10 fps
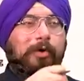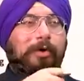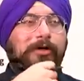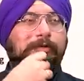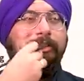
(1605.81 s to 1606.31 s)

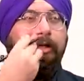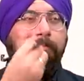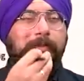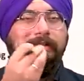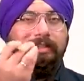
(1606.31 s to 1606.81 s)
or if
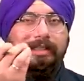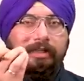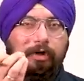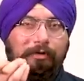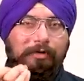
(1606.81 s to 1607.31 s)
some person
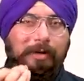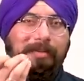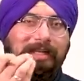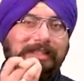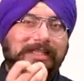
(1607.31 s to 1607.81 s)
in your
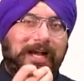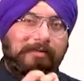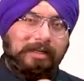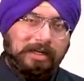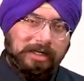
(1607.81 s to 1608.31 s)
family is
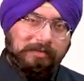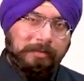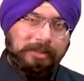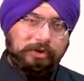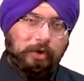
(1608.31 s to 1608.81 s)
having a
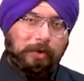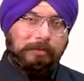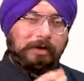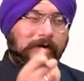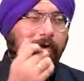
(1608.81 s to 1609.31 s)
government
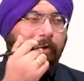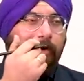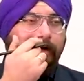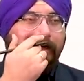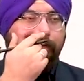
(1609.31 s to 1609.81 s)
job,
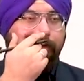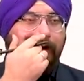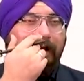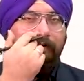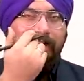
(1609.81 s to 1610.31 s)
or if
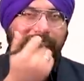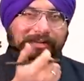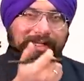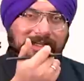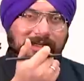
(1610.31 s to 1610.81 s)
you're having a
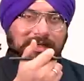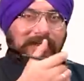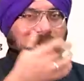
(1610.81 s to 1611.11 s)
vehicle.